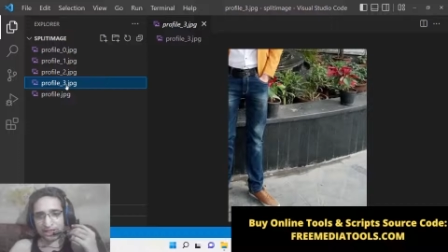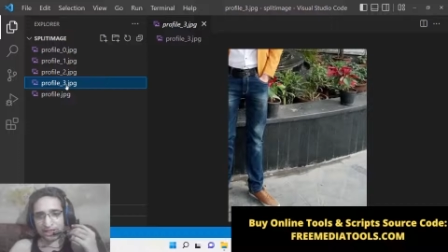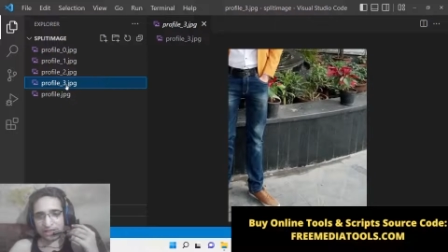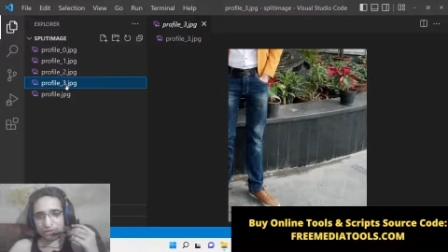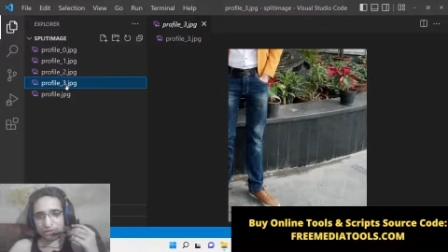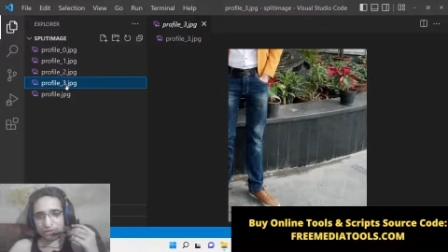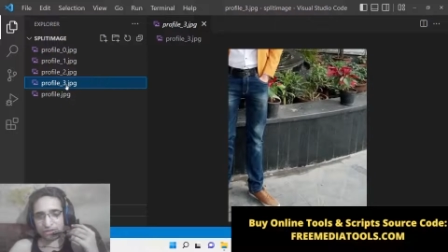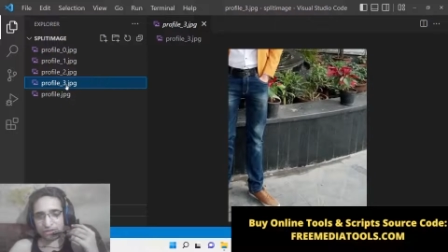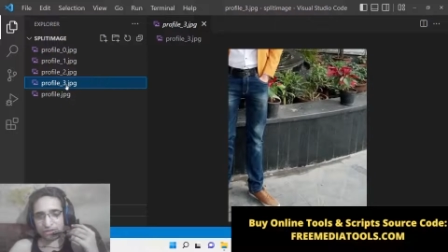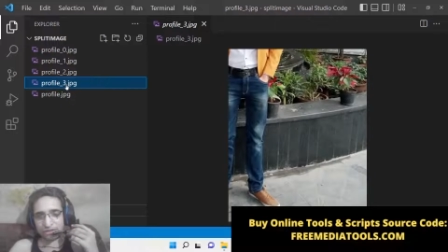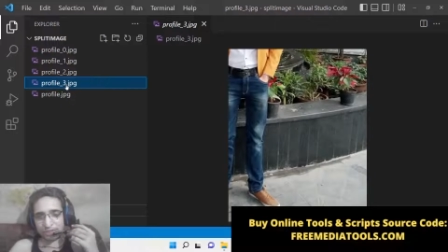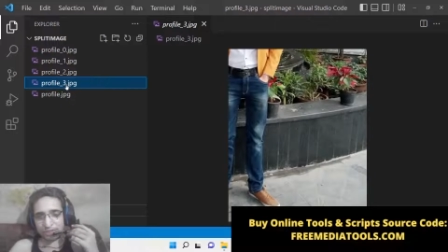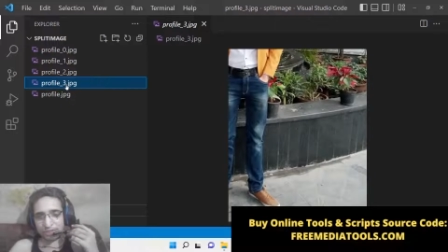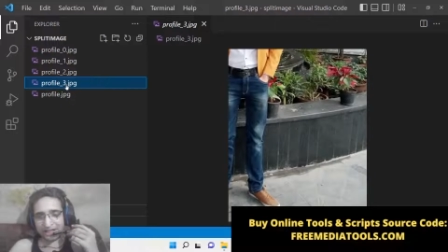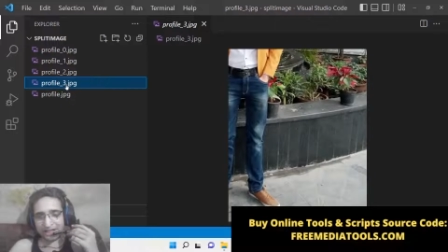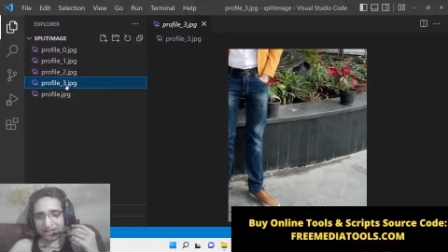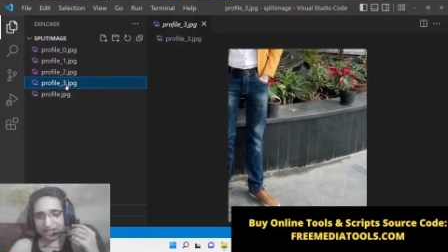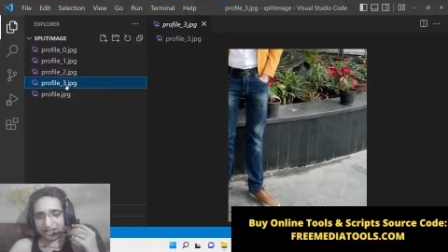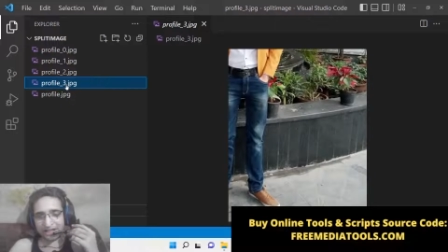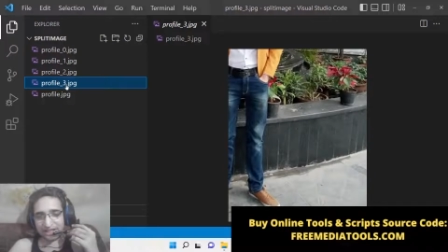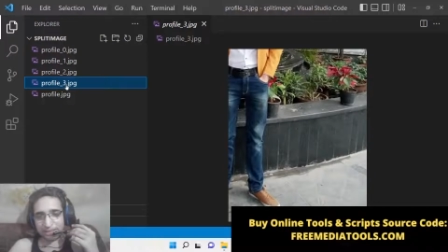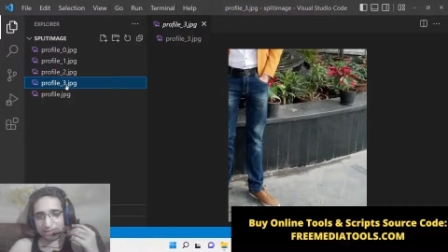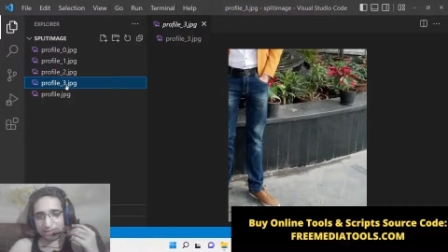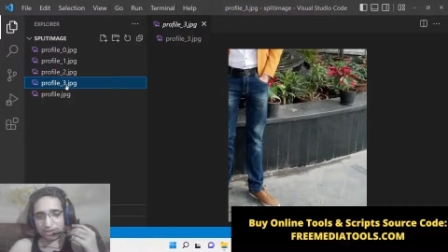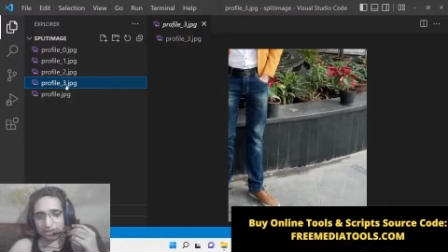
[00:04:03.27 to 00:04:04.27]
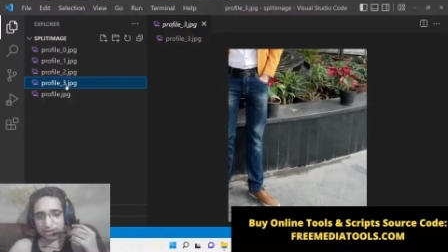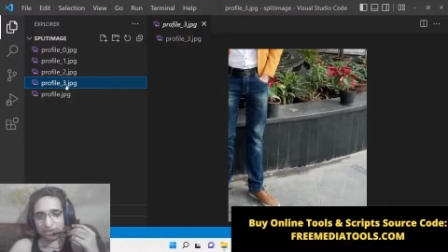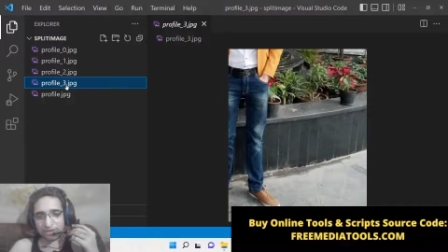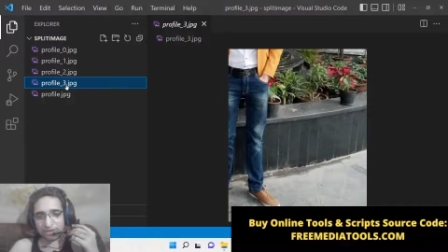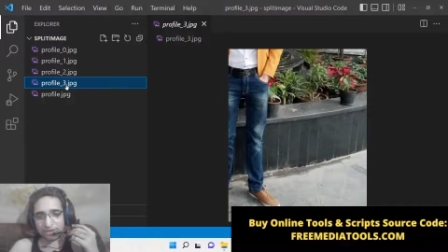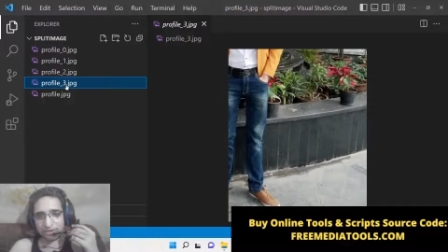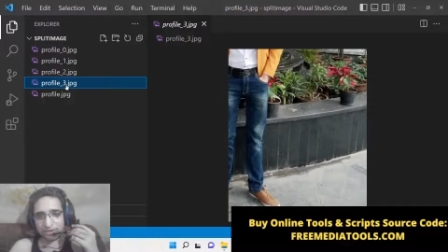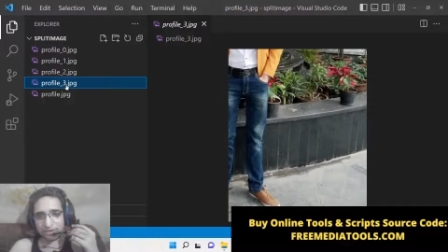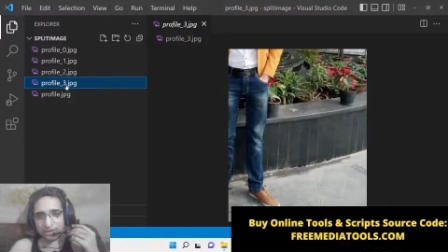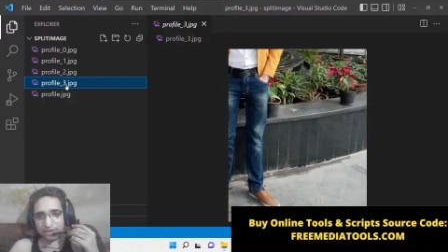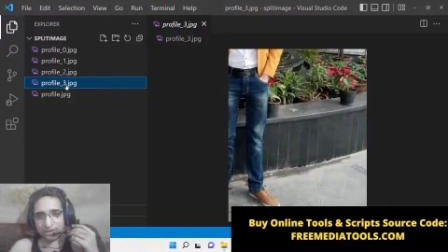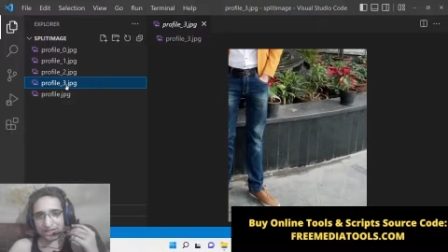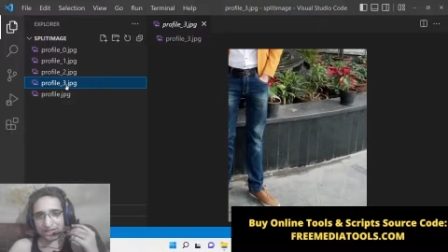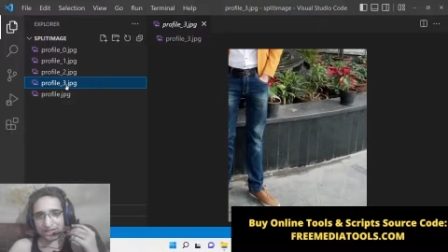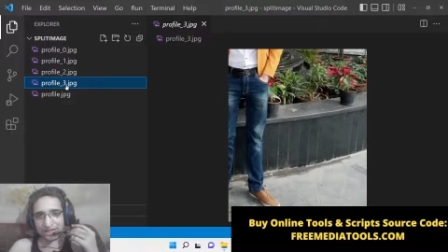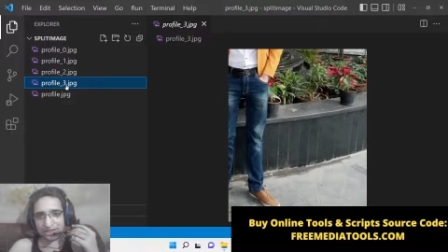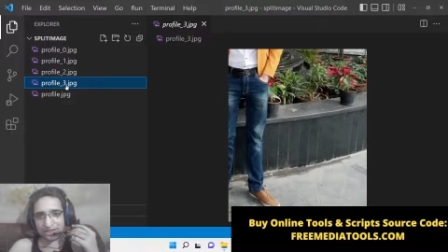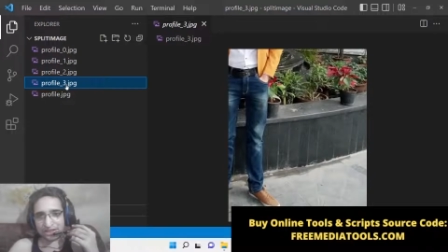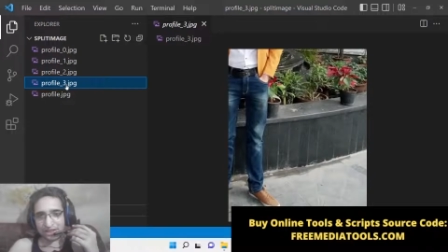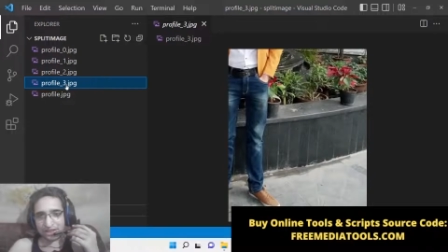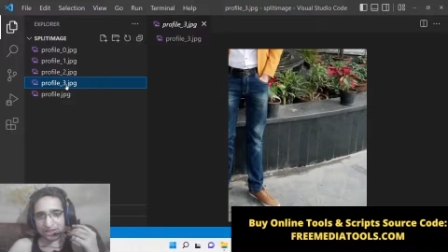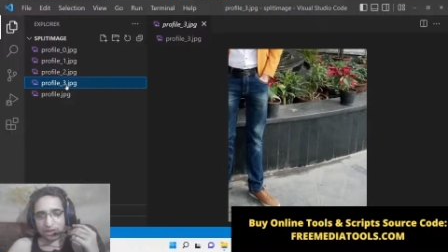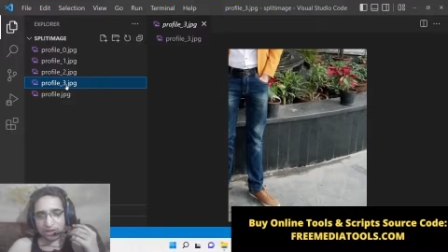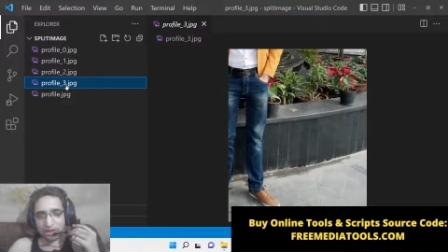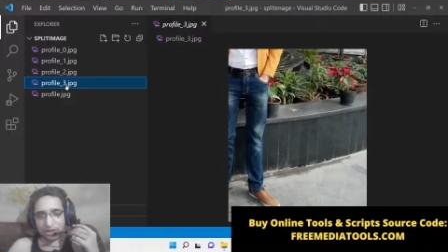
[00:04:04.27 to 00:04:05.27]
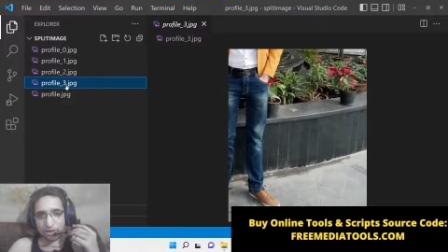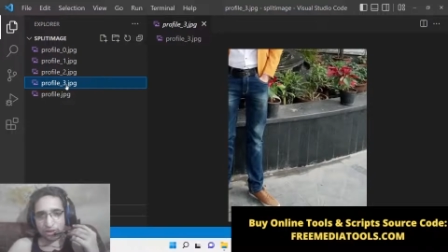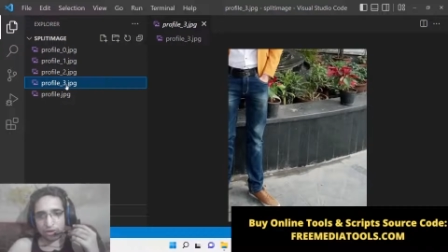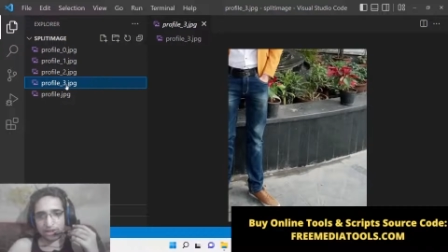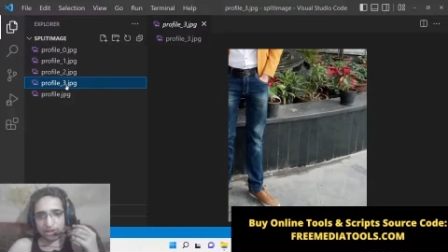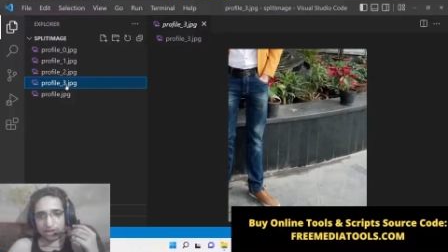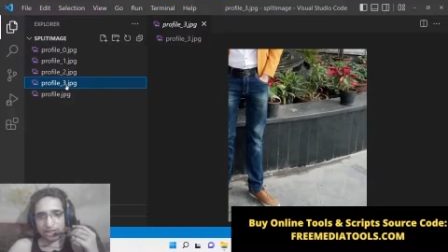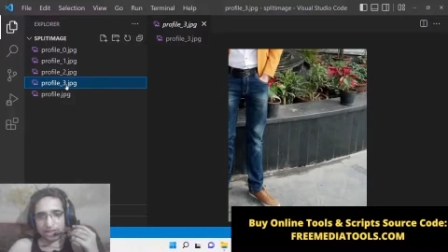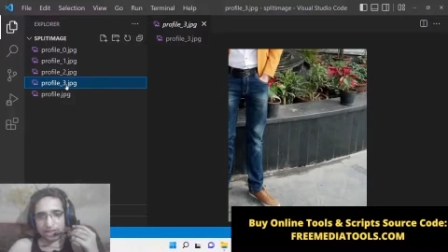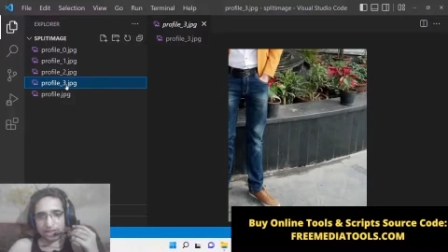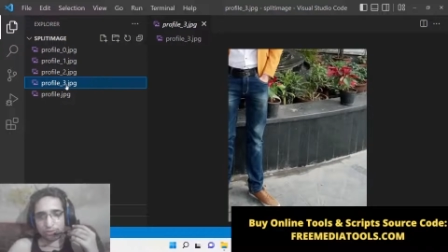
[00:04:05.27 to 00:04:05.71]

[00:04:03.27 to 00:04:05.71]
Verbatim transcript: to split the images so that only